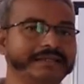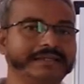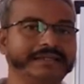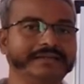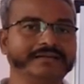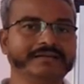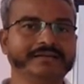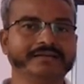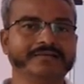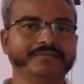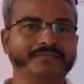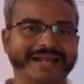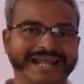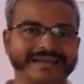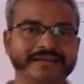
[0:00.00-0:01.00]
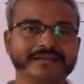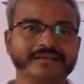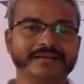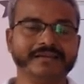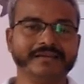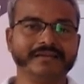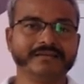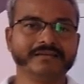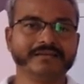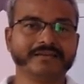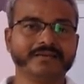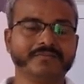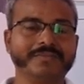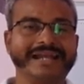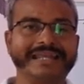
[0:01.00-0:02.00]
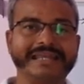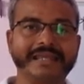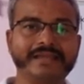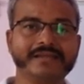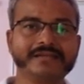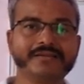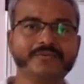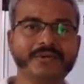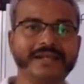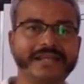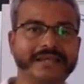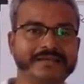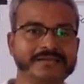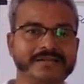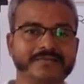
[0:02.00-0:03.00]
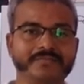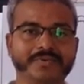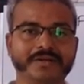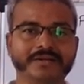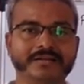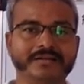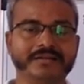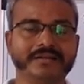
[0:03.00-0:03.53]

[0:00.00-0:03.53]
in practically by taking the one example